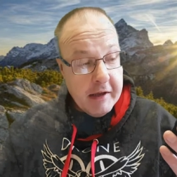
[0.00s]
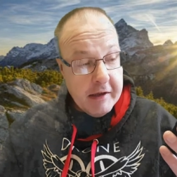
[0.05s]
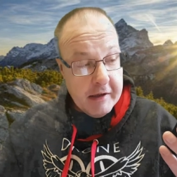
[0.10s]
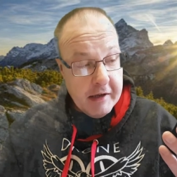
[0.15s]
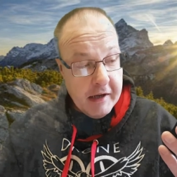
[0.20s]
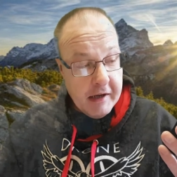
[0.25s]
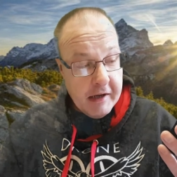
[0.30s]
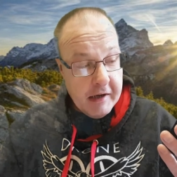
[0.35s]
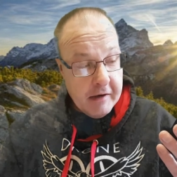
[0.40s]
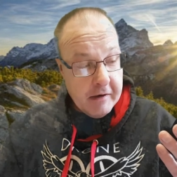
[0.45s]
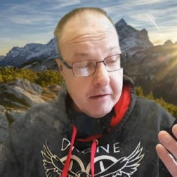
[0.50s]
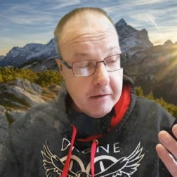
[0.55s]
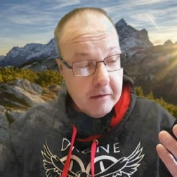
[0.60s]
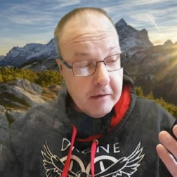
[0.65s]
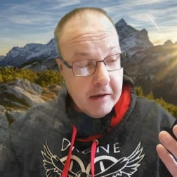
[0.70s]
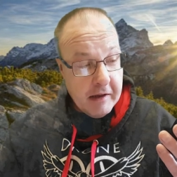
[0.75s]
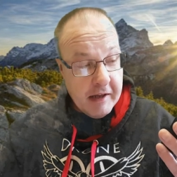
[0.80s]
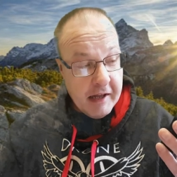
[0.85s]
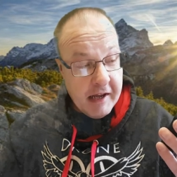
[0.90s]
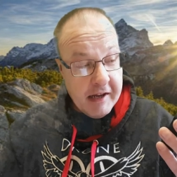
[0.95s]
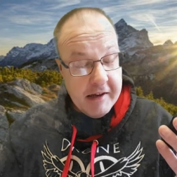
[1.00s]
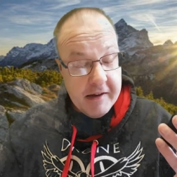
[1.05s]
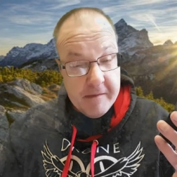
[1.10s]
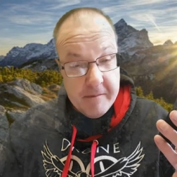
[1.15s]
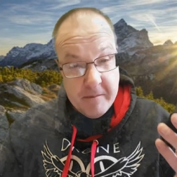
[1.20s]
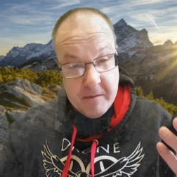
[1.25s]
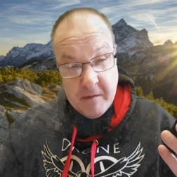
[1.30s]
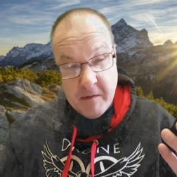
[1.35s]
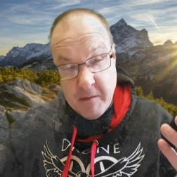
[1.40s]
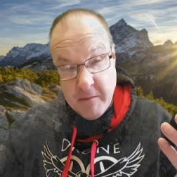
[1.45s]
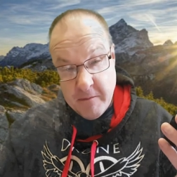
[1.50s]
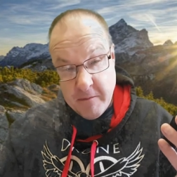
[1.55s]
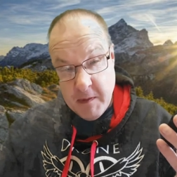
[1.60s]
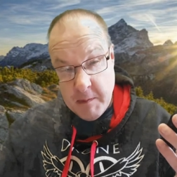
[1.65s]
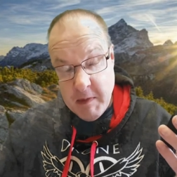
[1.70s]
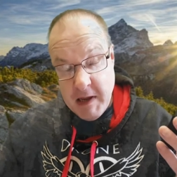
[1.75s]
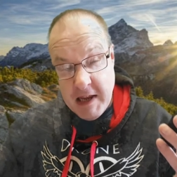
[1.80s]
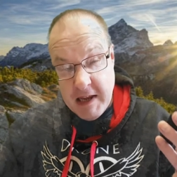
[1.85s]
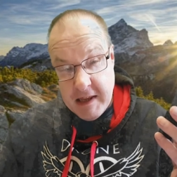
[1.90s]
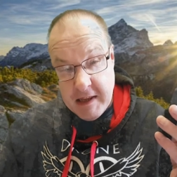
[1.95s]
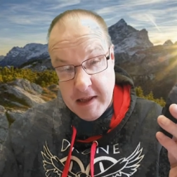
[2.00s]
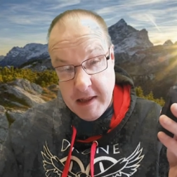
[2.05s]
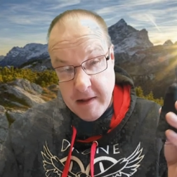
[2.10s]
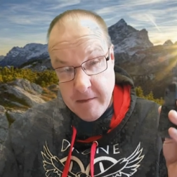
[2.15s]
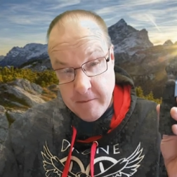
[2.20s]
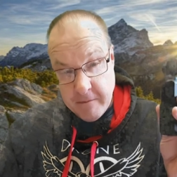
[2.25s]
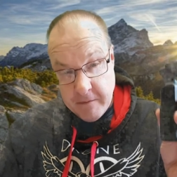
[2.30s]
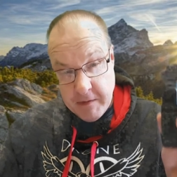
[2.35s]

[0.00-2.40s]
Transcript: Now, that for me,